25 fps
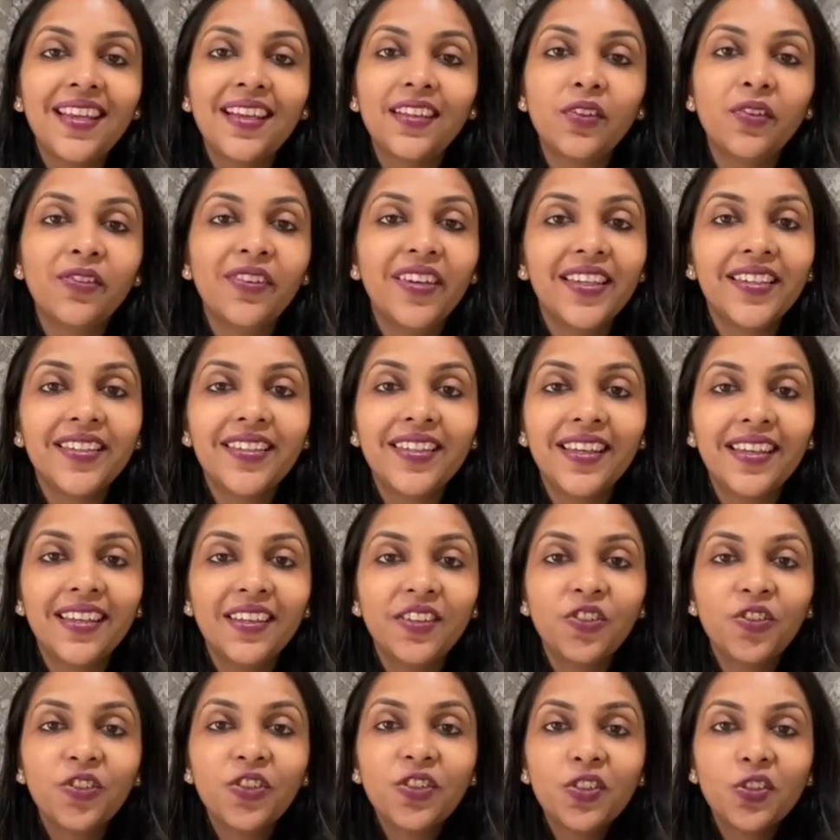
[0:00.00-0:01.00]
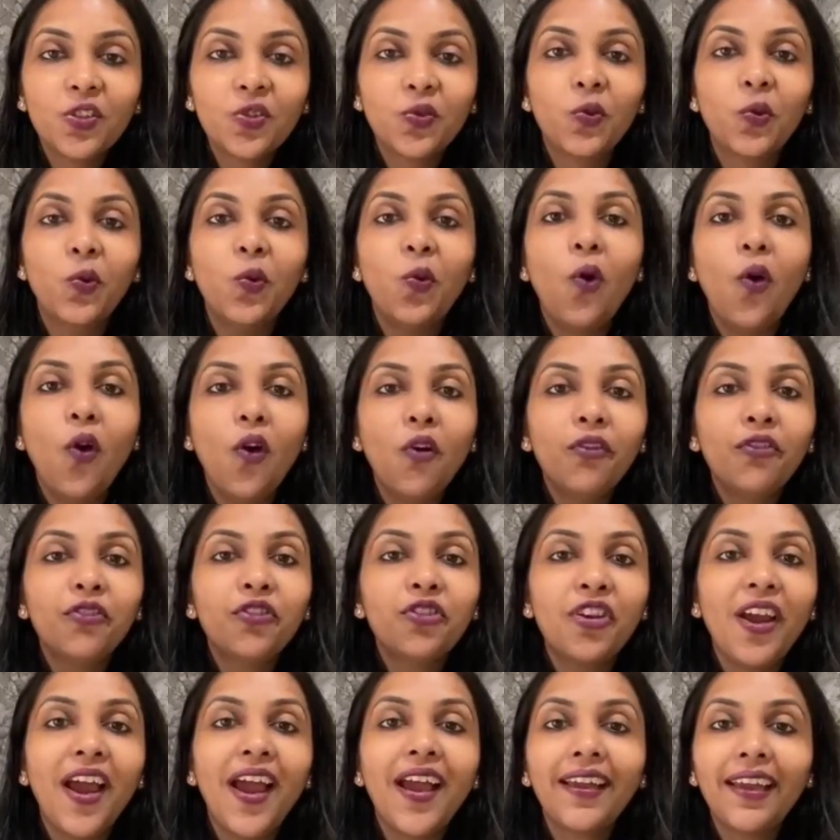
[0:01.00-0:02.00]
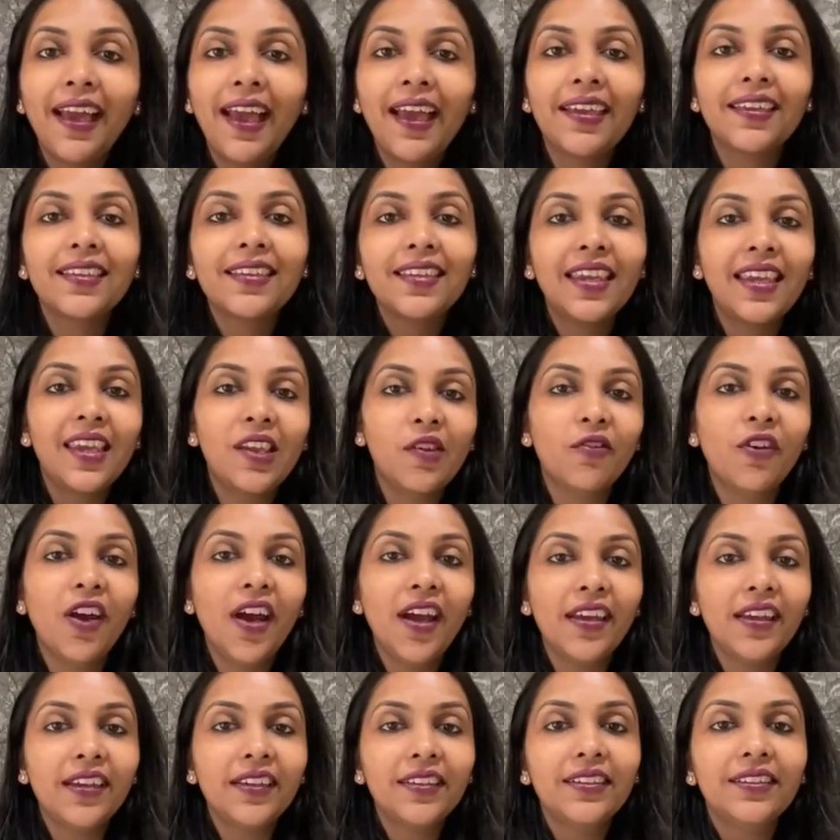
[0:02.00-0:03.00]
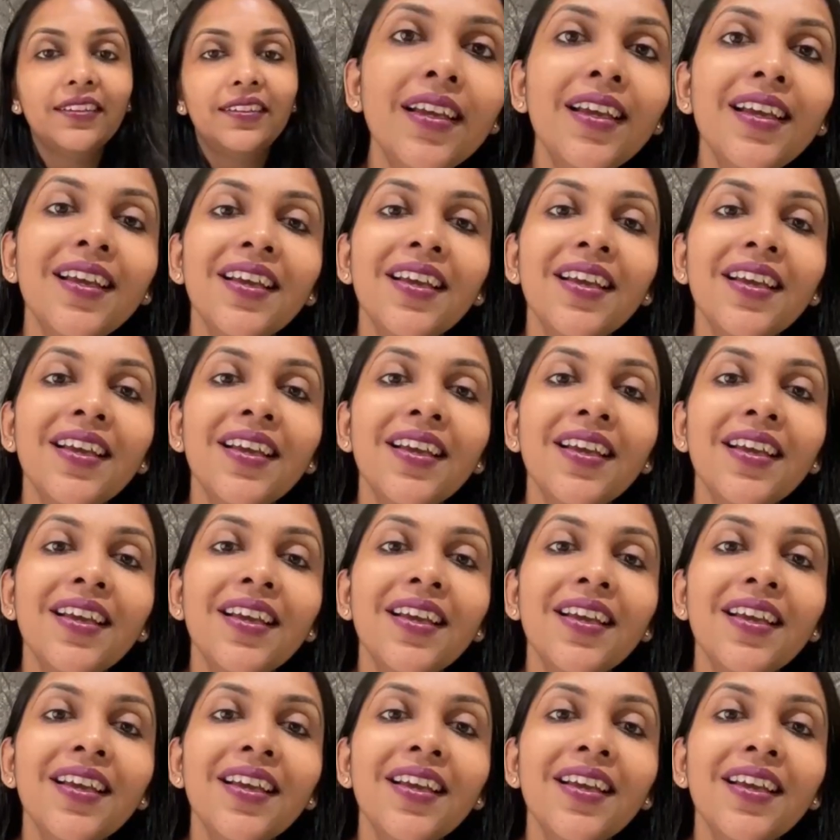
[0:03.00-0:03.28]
otherwise they can just go off track and haywire.